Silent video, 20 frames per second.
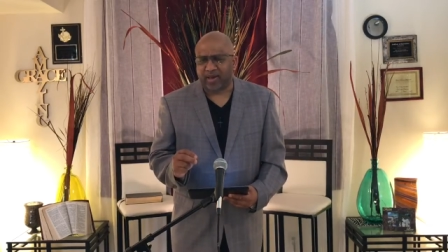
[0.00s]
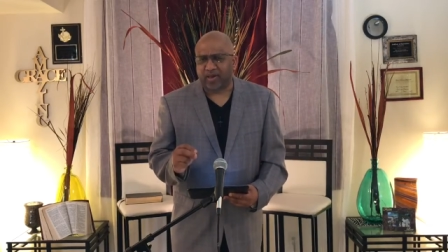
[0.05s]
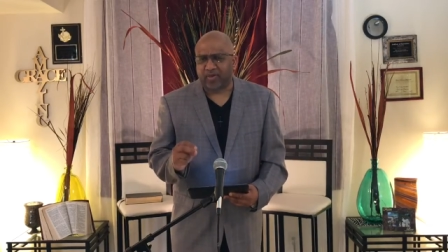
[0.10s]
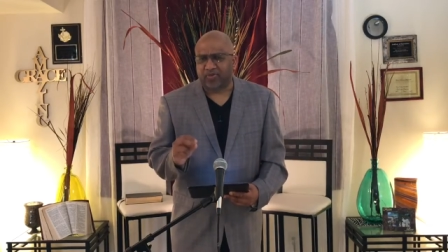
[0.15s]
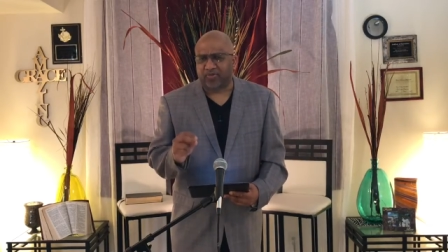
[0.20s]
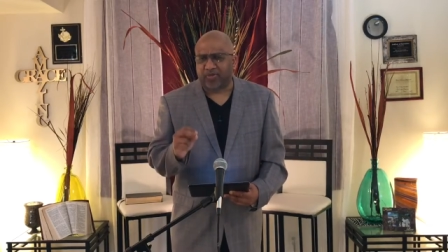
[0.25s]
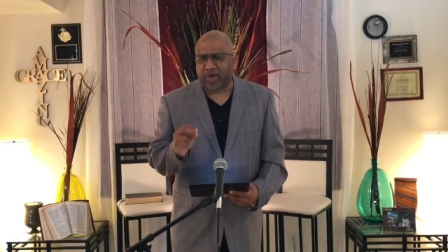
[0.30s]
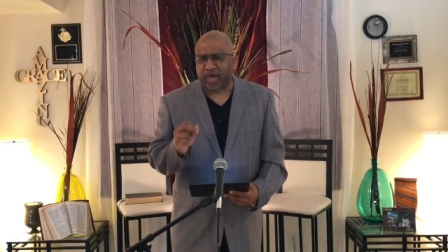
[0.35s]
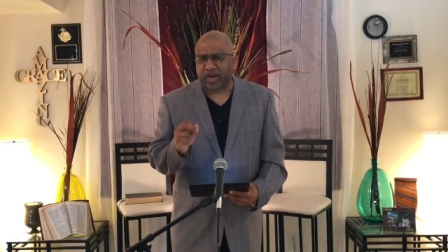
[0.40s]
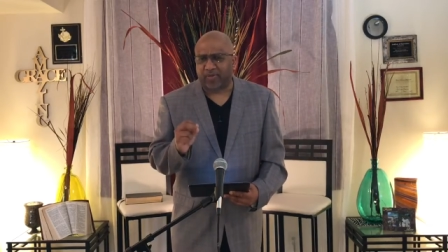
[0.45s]

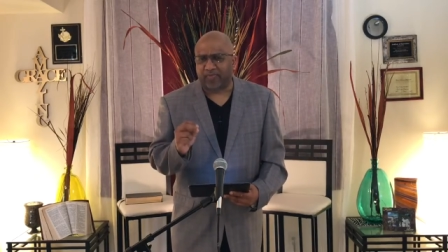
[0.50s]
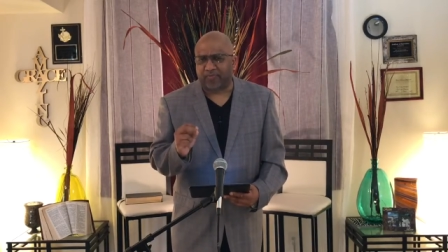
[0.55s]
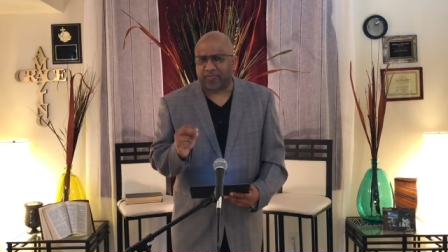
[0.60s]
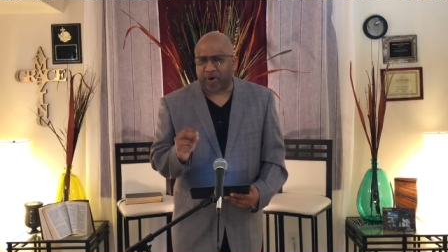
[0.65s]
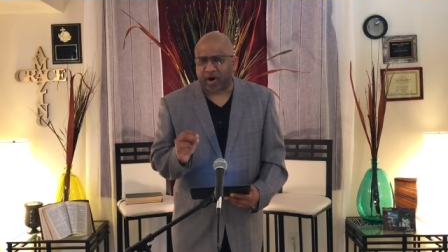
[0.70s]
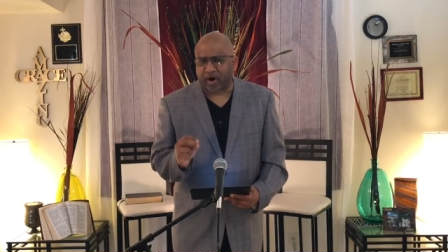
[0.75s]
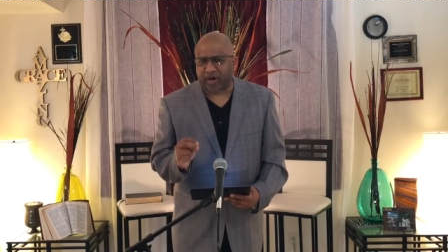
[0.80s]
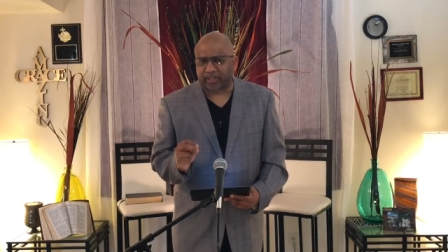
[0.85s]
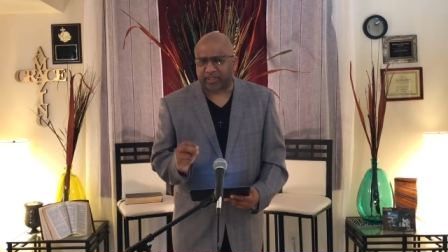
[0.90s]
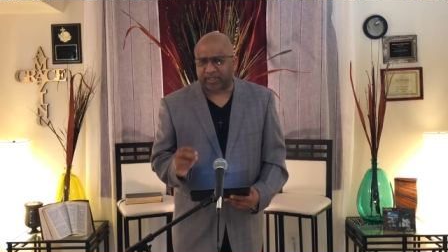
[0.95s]
their
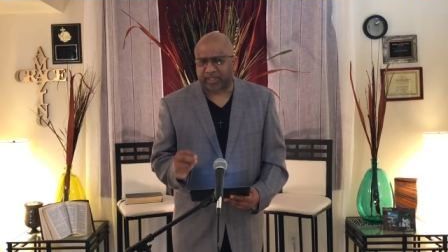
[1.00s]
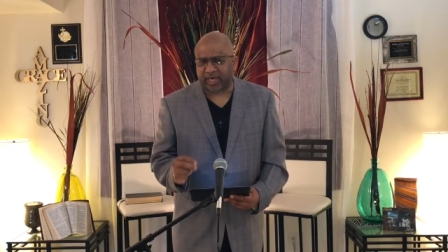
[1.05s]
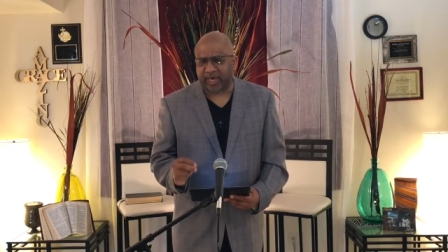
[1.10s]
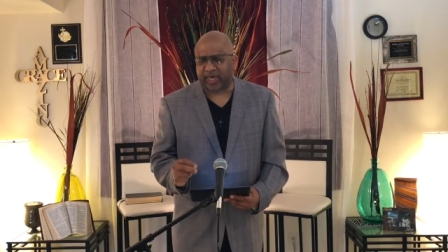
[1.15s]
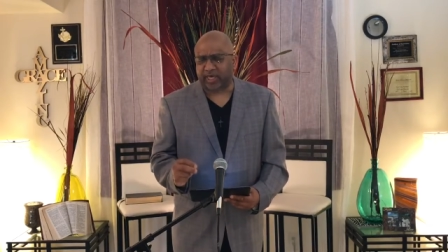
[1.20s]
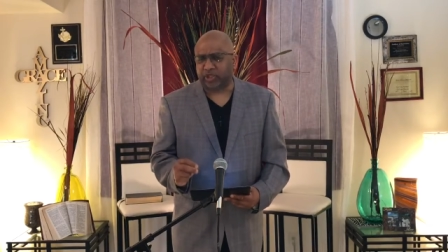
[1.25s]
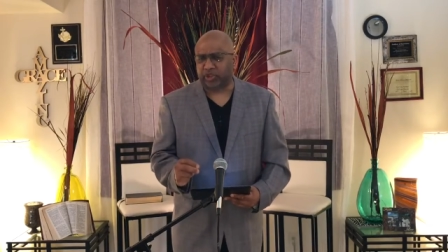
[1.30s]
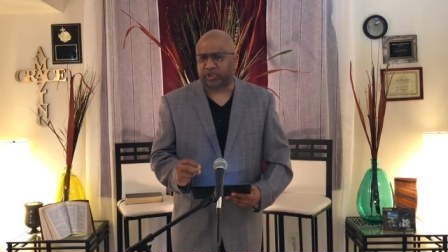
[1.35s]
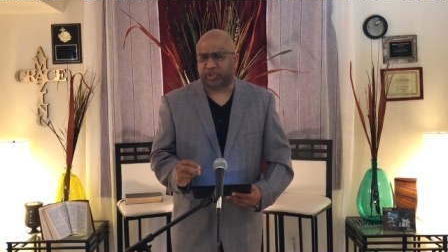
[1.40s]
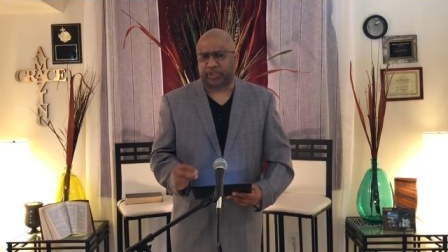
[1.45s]

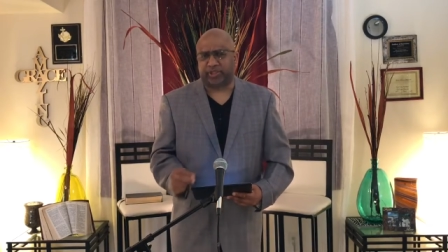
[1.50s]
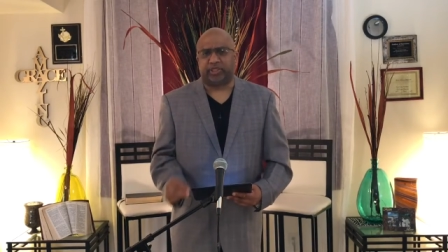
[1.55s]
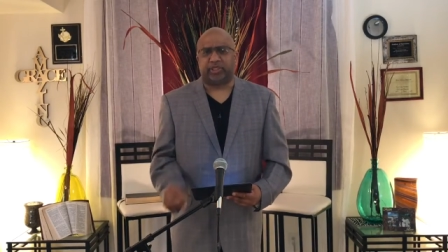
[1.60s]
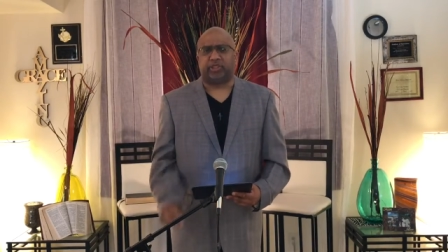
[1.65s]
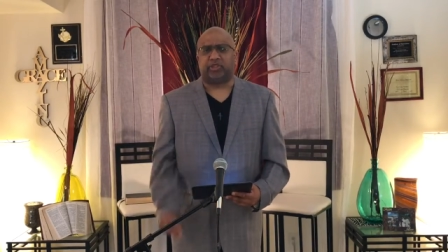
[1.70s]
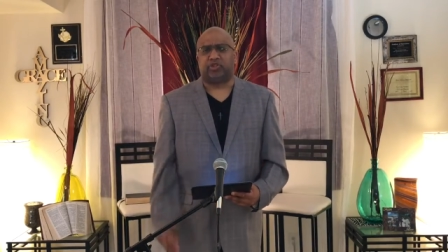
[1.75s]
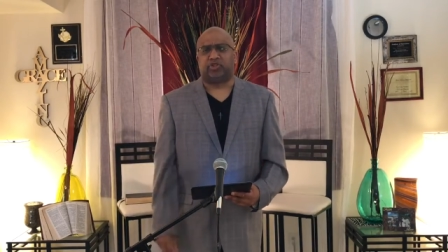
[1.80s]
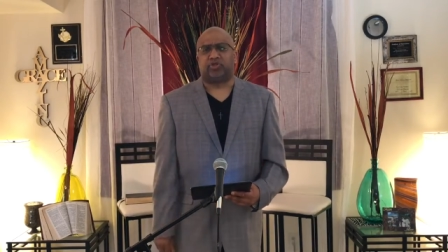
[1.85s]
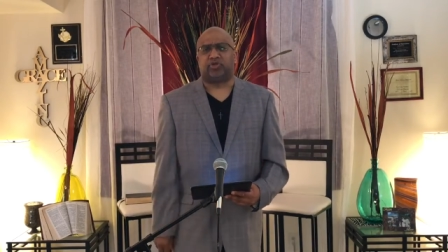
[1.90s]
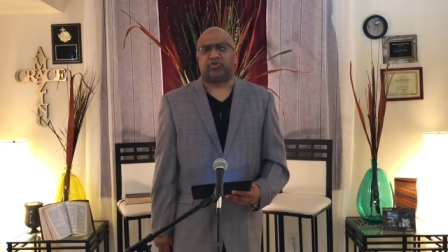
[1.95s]
impartation
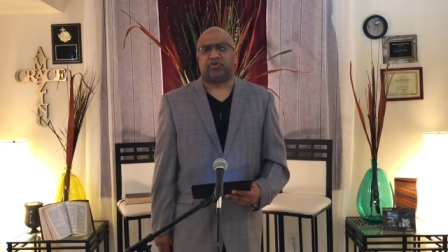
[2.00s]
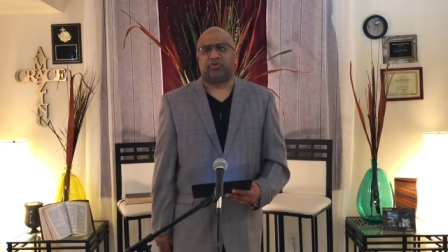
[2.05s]
into.